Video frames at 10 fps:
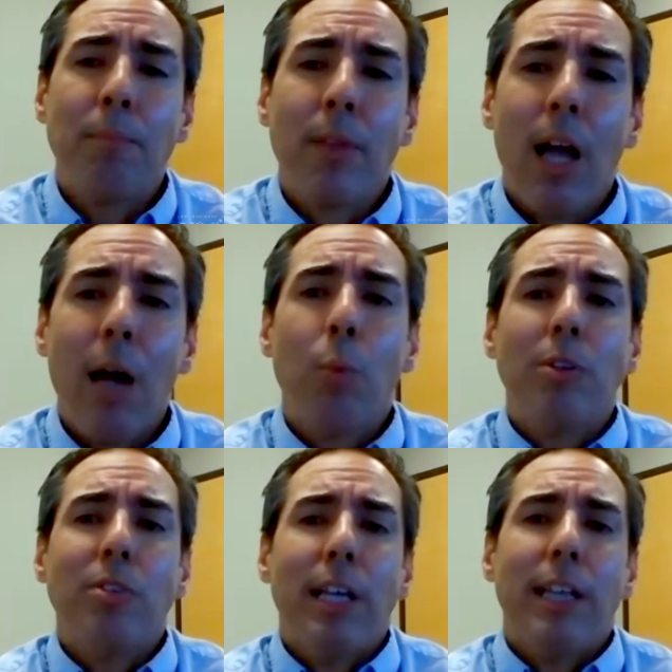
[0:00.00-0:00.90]
I will
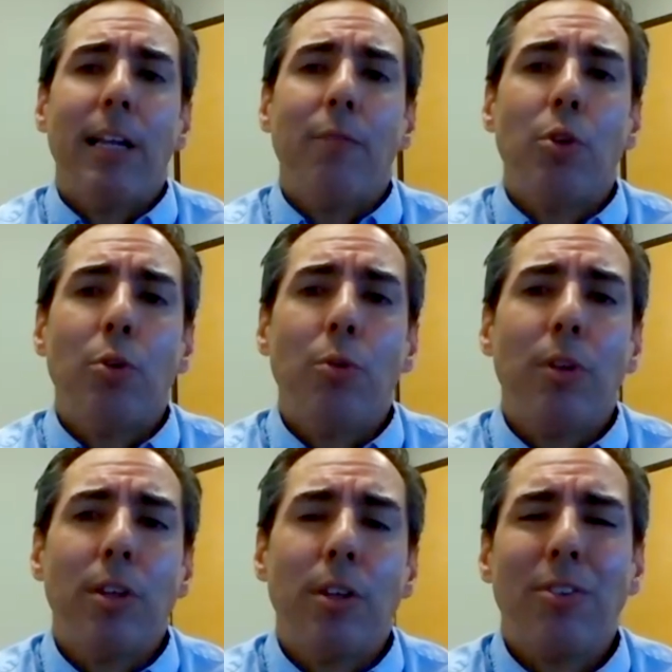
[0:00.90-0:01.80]
say that
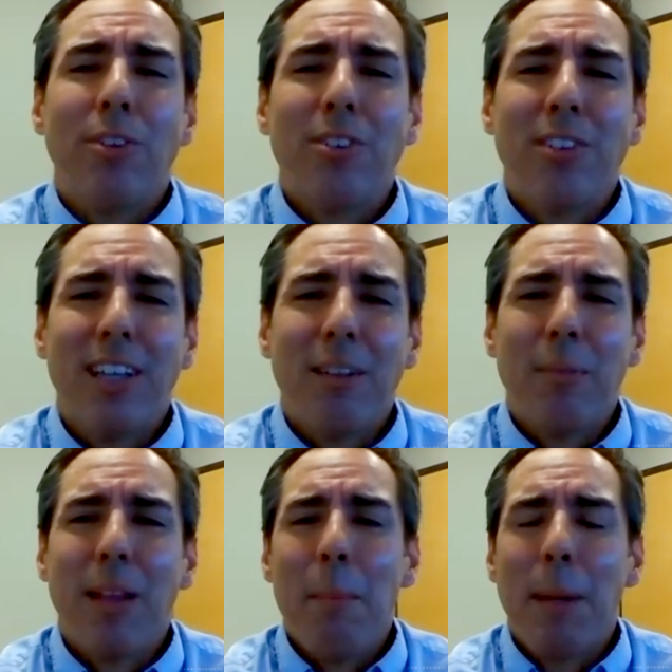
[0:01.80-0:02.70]

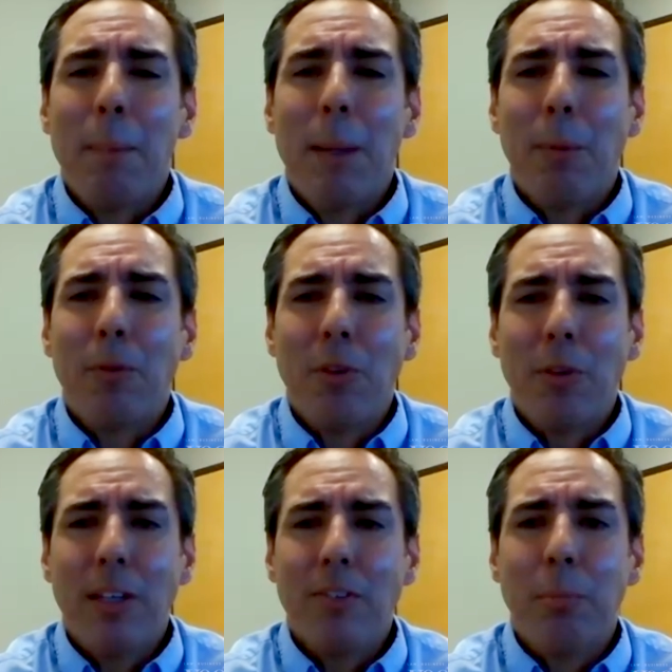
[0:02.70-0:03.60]
not many people do
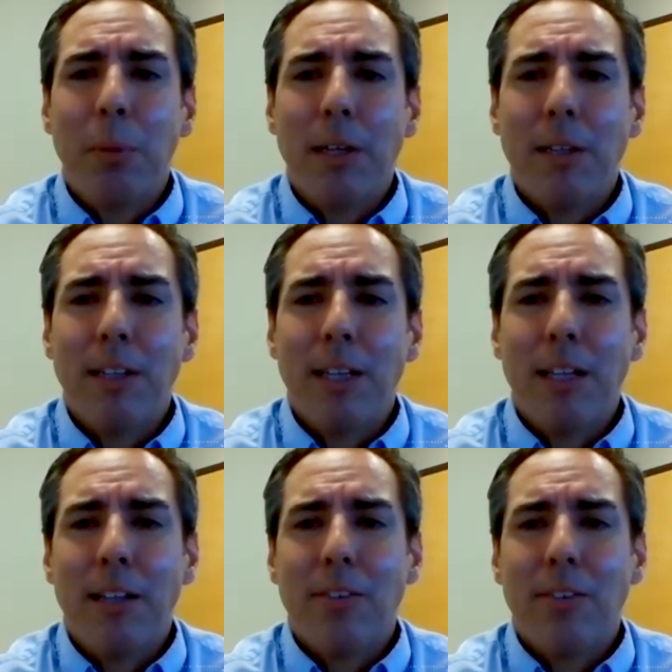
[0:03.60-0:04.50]
this, but
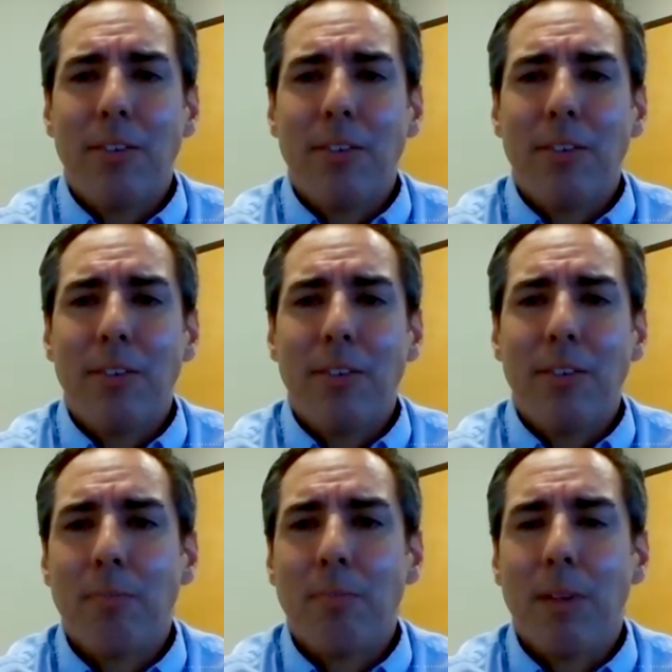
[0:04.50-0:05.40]
it's
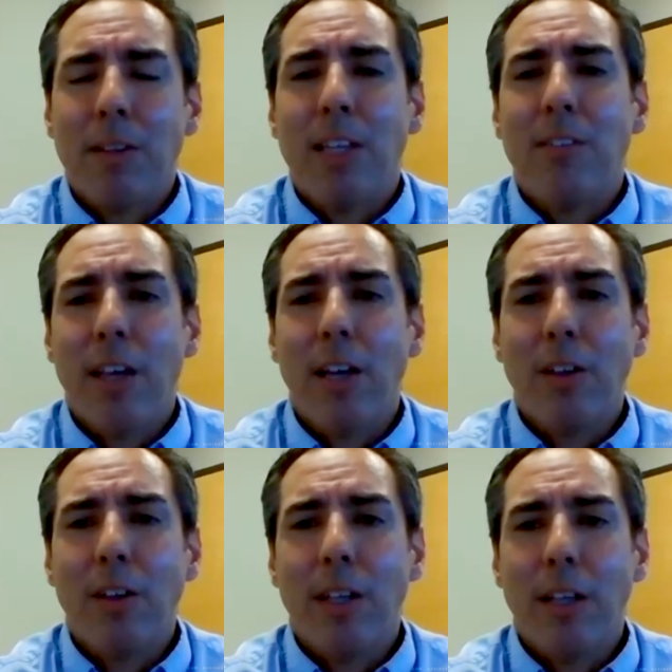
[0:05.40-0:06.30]
a
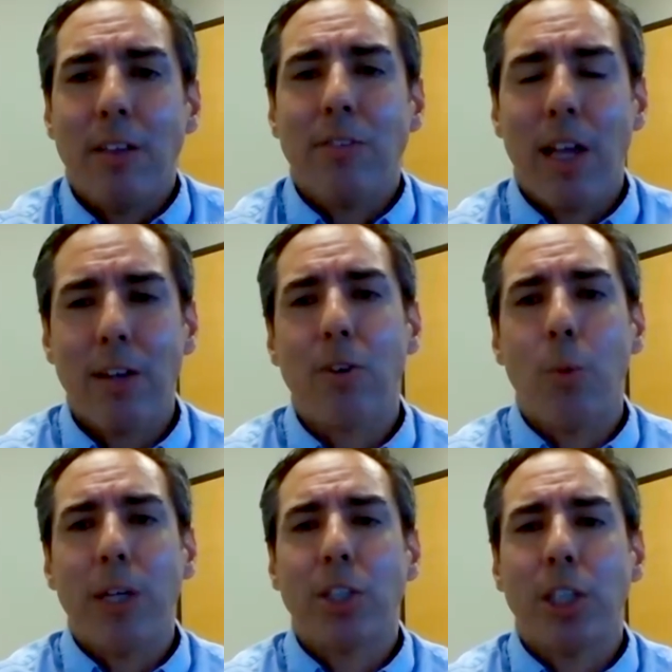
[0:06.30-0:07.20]
detail inside your
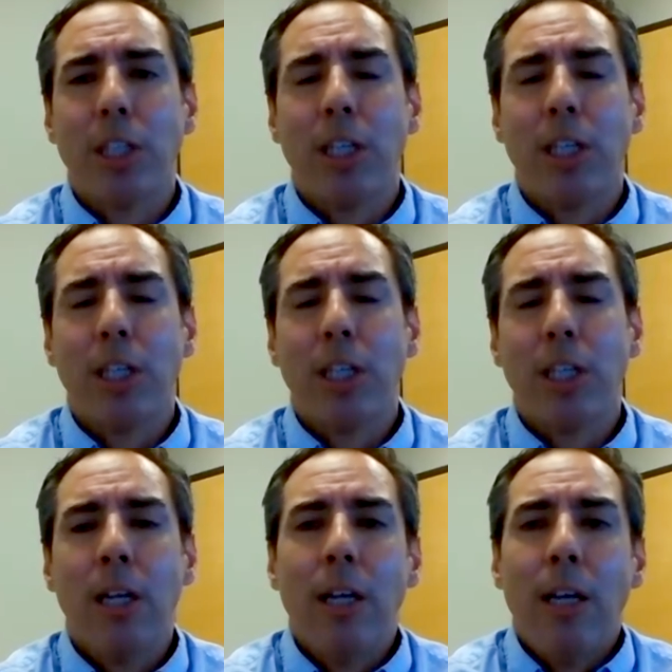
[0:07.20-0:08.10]
question.
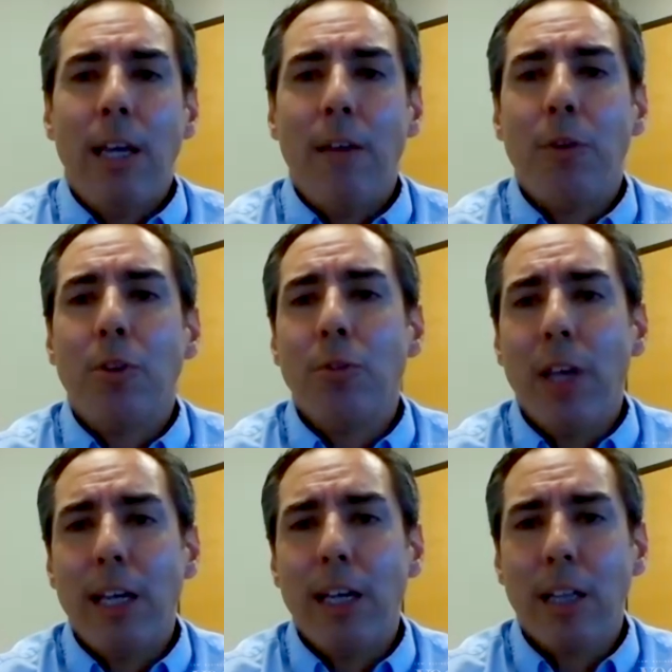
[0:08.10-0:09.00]
If you do take
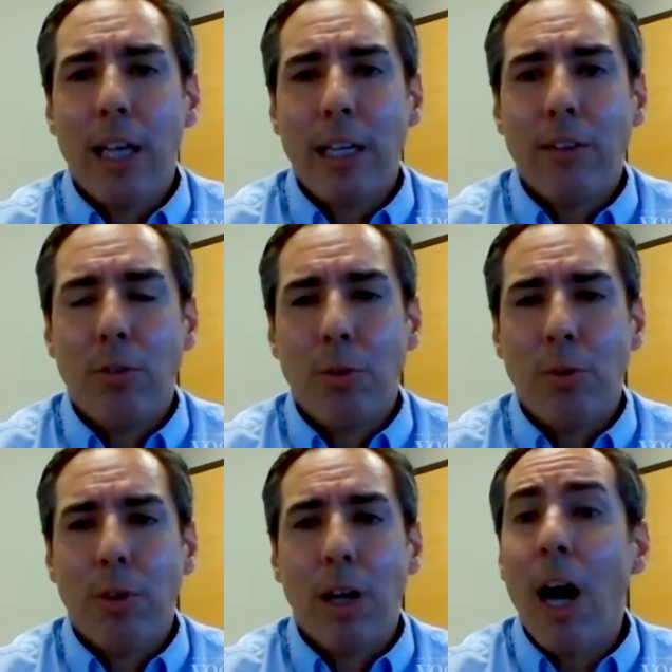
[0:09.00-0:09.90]
a client
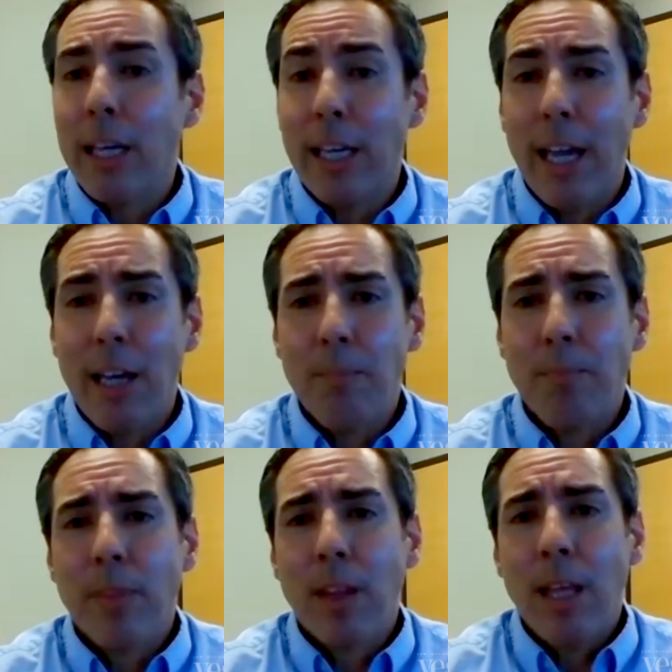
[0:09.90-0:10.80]
to a hockey game
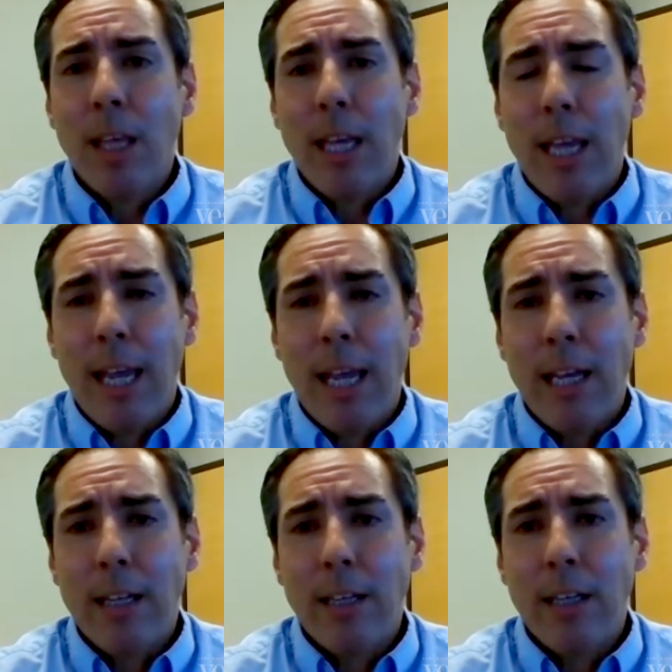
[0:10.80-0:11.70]

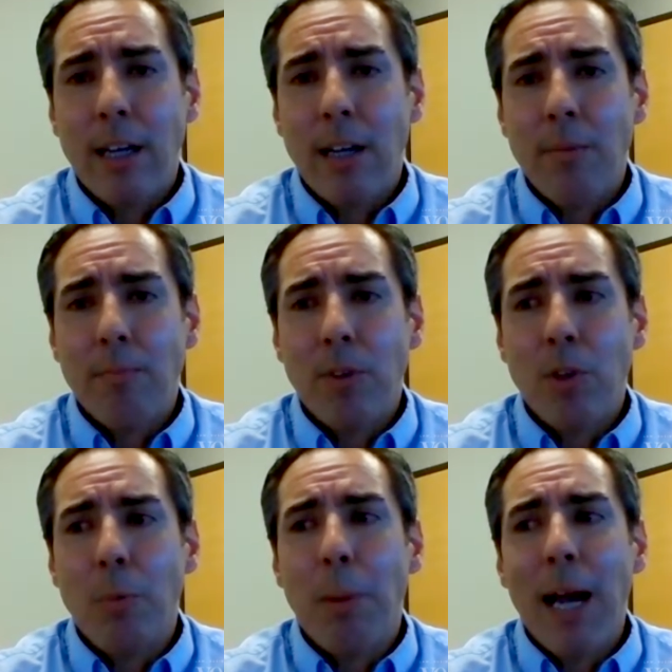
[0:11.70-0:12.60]
and
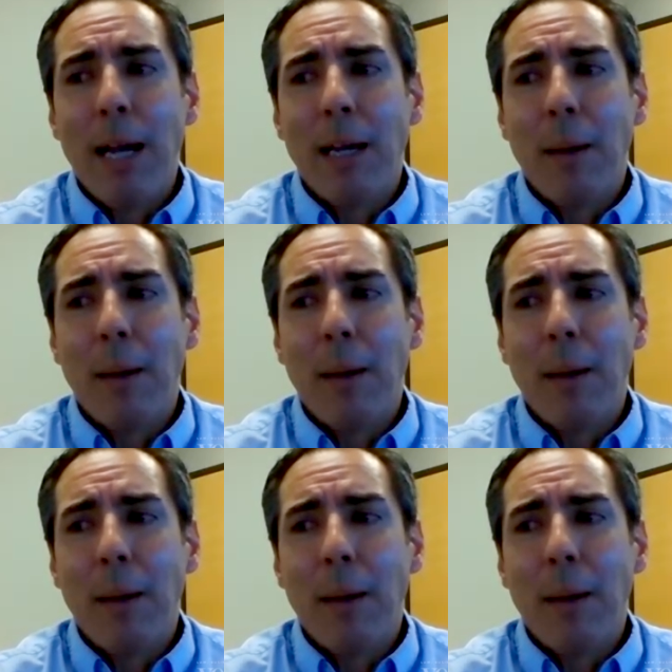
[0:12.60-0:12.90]
you buy